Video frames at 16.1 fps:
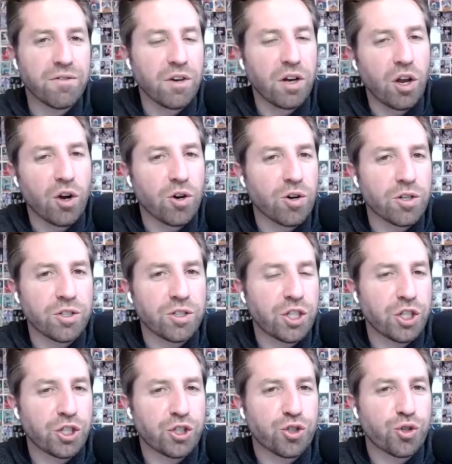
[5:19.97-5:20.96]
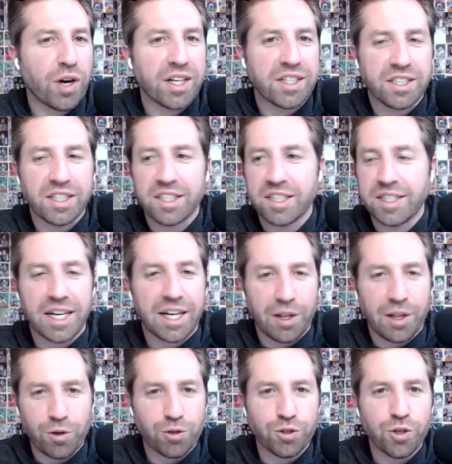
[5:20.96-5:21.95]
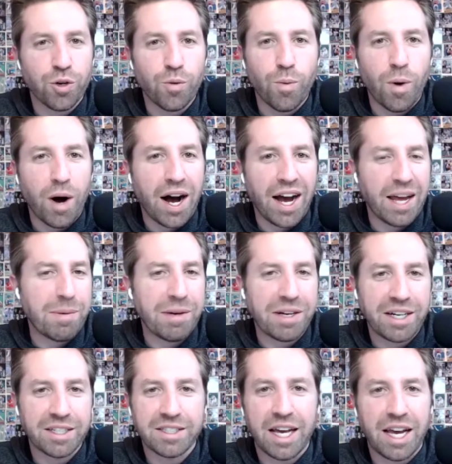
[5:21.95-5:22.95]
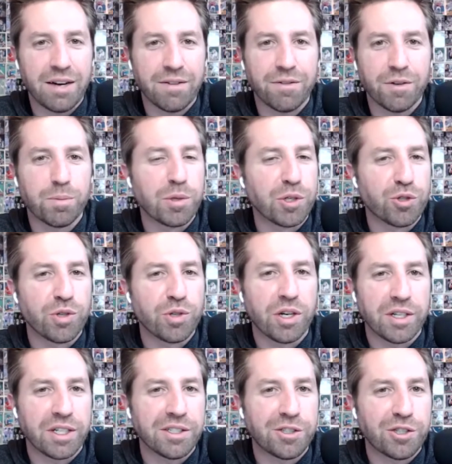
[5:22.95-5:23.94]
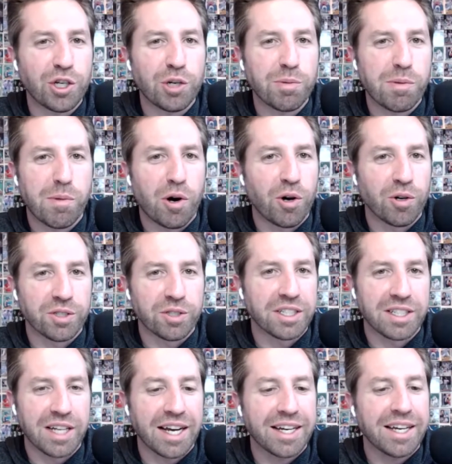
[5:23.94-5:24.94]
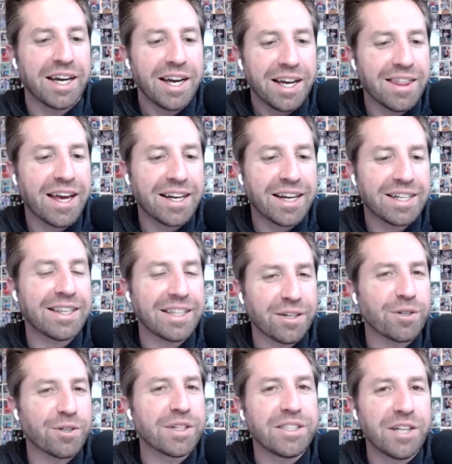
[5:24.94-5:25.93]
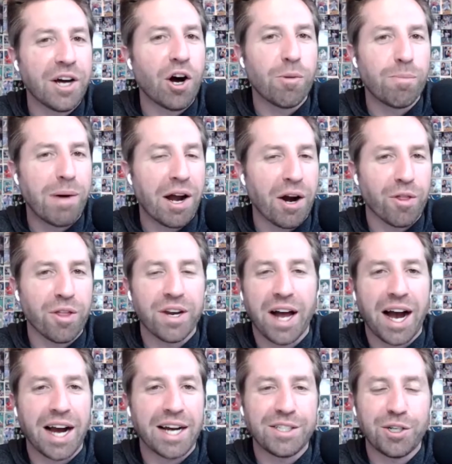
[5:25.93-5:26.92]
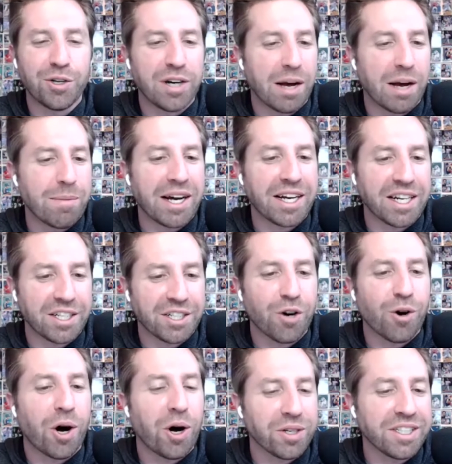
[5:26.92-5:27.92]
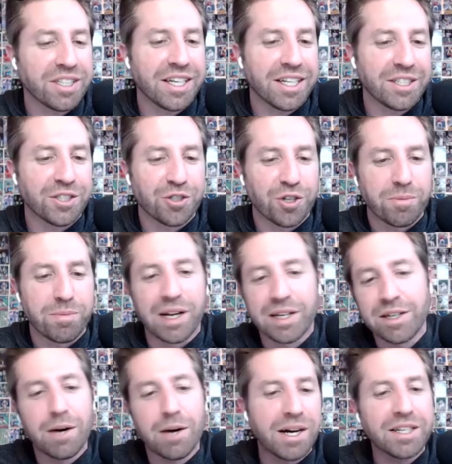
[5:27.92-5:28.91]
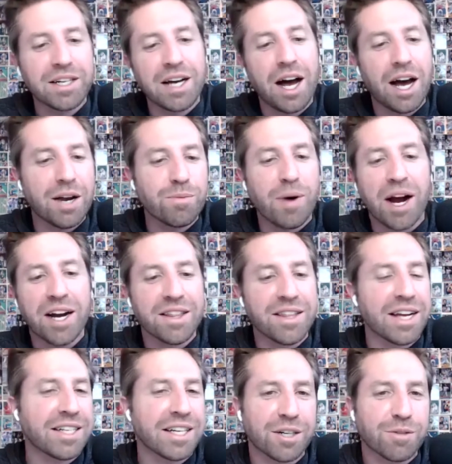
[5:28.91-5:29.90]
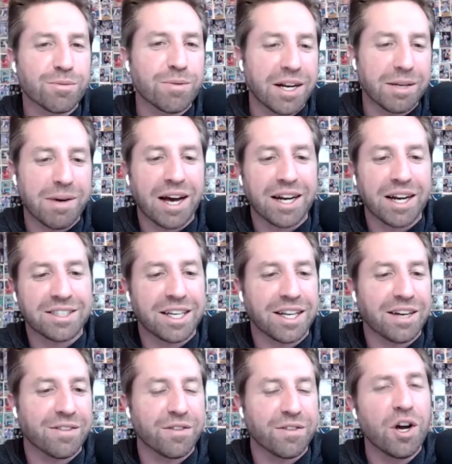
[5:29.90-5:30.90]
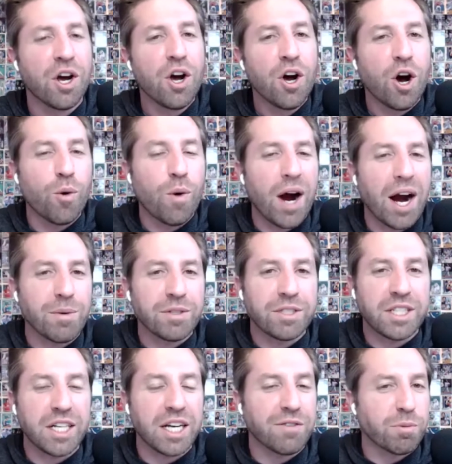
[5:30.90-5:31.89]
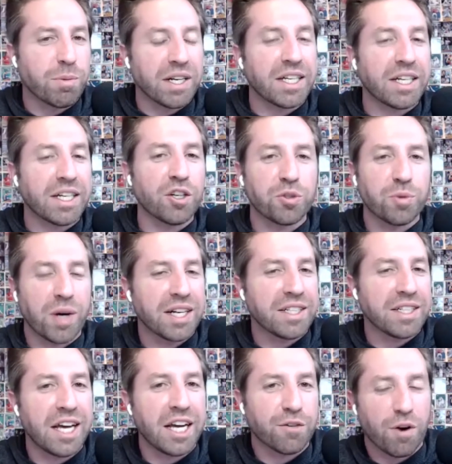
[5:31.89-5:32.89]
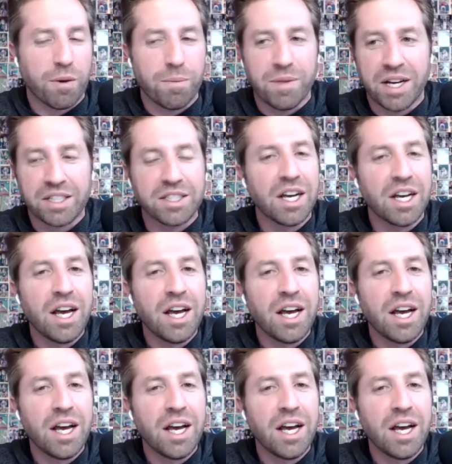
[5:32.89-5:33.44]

learned to trust the Steelers. Why? Because they have a quadrillion Super Bowls. It's like they clearly know better than I do, and I'm not going to go all yinzer and be like, oh, my God, why did they take a running back instead of a wide receiver? But here's what I take from this.